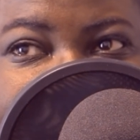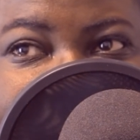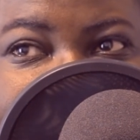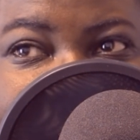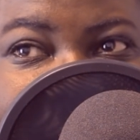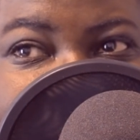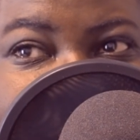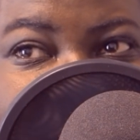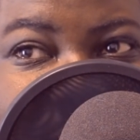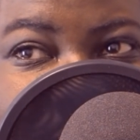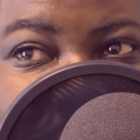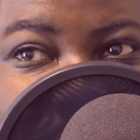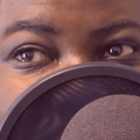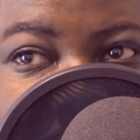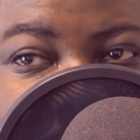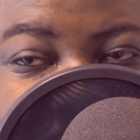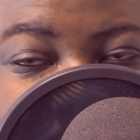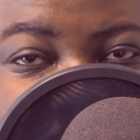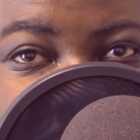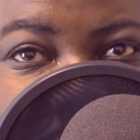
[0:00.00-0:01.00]
And this will
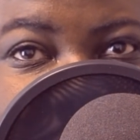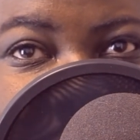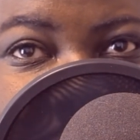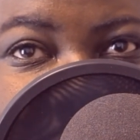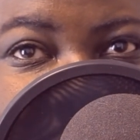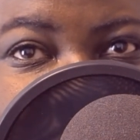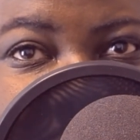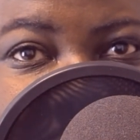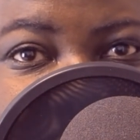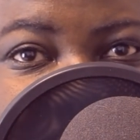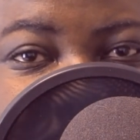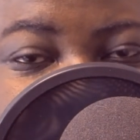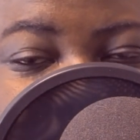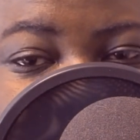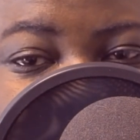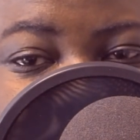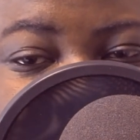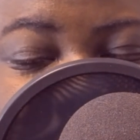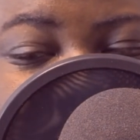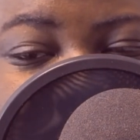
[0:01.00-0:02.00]
probably be
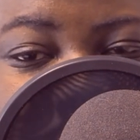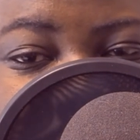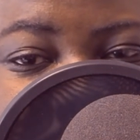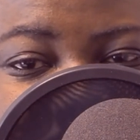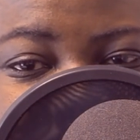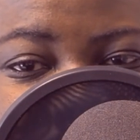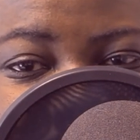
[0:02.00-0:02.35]
one of the first